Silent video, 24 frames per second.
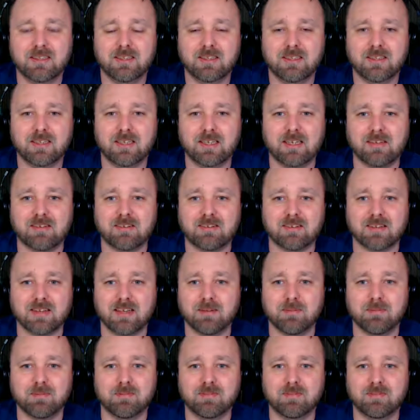it's,
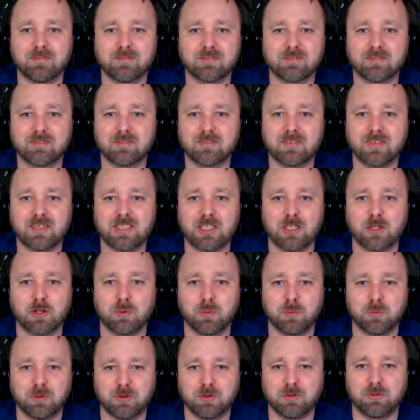
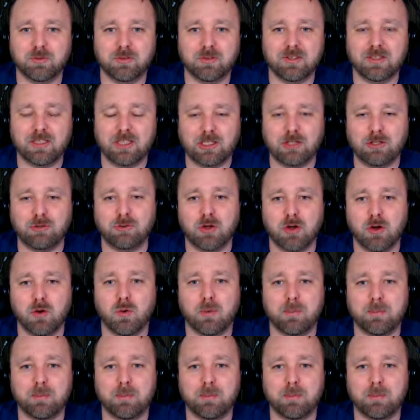you know,